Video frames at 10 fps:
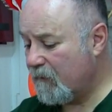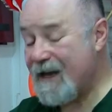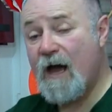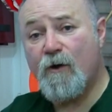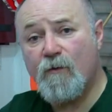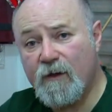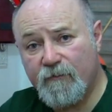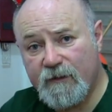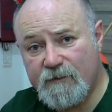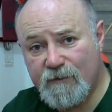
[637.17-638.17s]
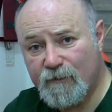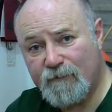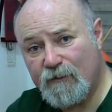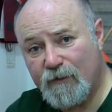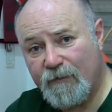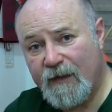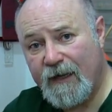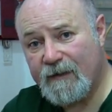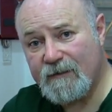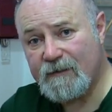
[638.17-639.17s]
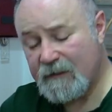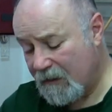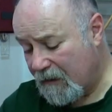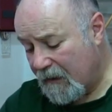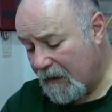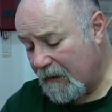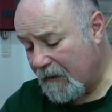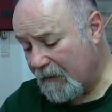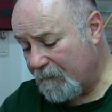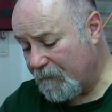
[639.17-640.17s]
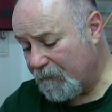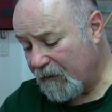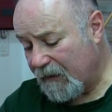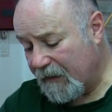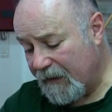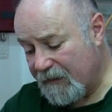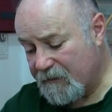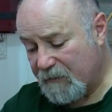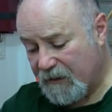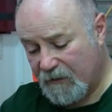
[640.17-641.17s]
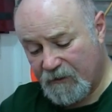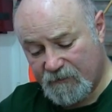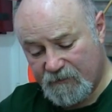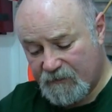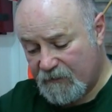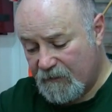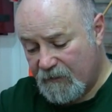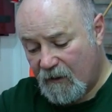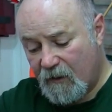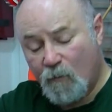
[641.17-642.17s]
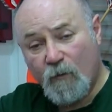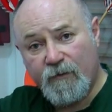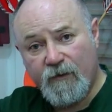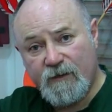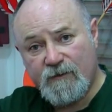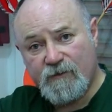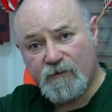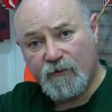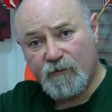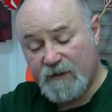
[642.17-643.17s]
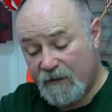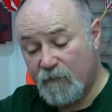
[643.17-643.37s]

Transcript: The only reason I've done that um, is because I want these screws.